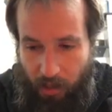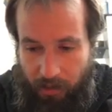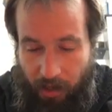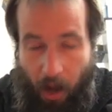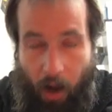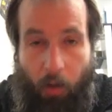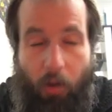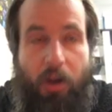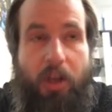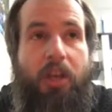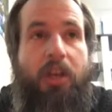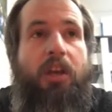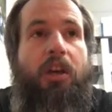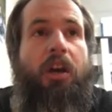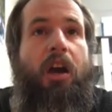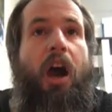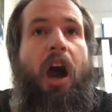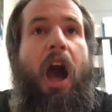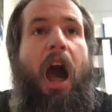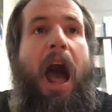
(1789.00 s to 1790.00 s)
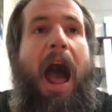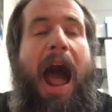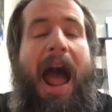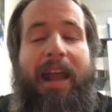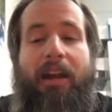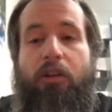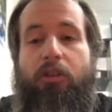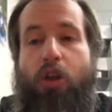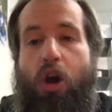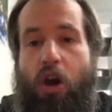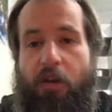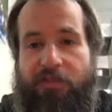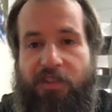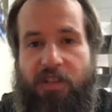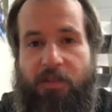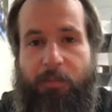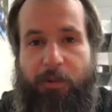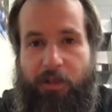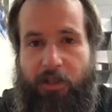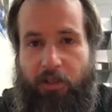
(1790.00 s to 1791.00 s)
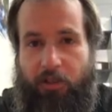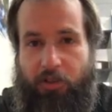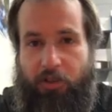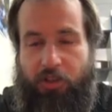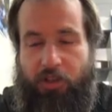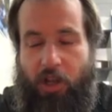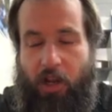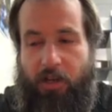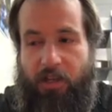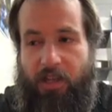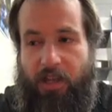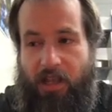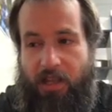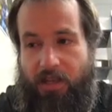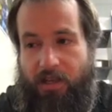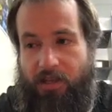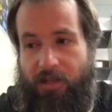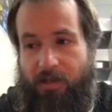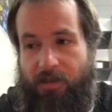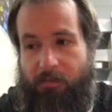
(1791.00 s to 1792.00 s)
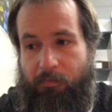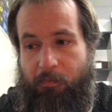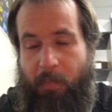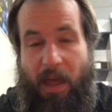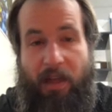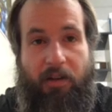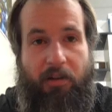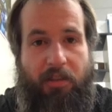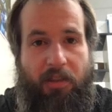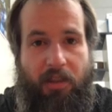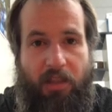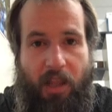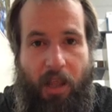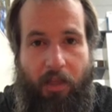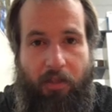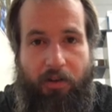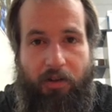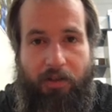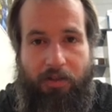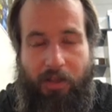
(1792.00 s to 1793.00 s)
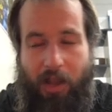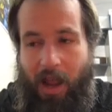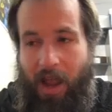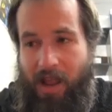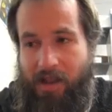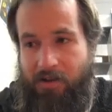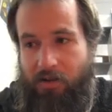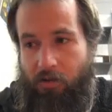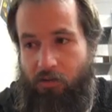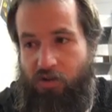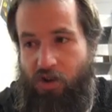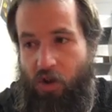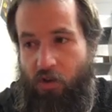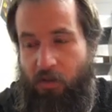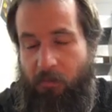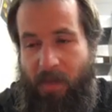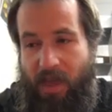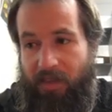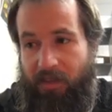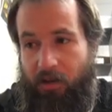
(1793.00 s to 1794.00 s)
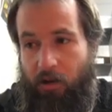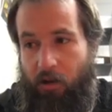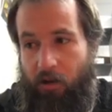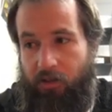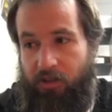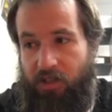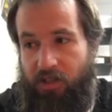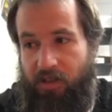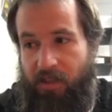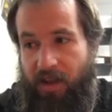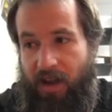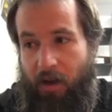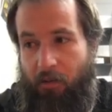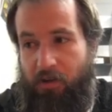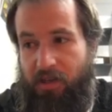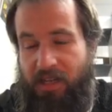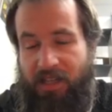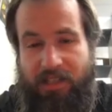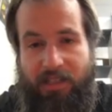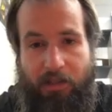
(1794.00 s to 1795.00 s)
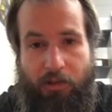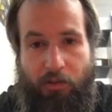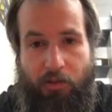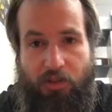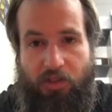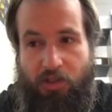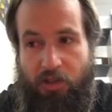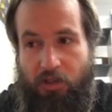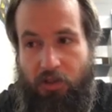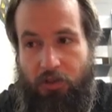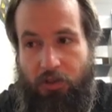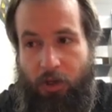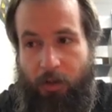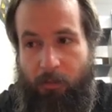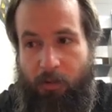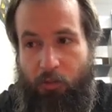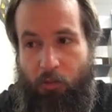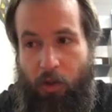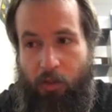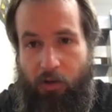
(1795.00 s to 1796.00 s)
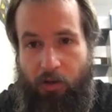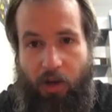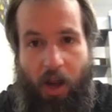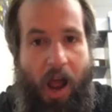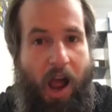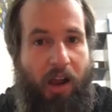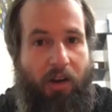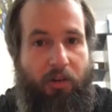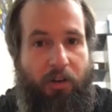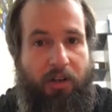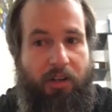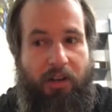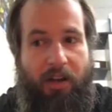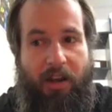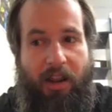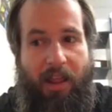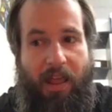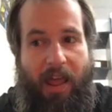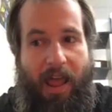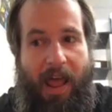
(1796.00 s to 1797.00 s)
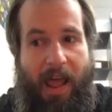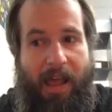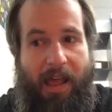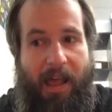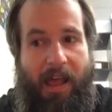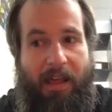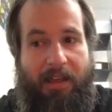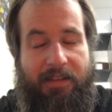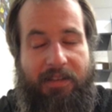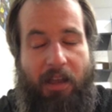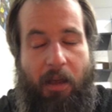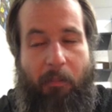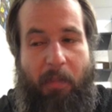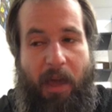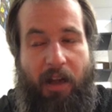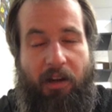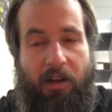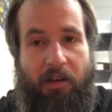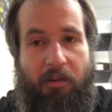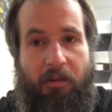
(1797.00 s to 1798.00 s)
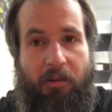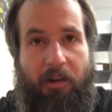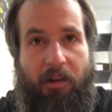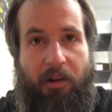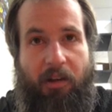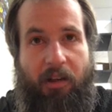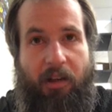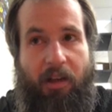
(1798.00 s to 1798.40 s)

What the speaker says: Now, I don't know if this particular study is better than the others. I don't know the methodology that I would need to use to determine whether Cochrane has a better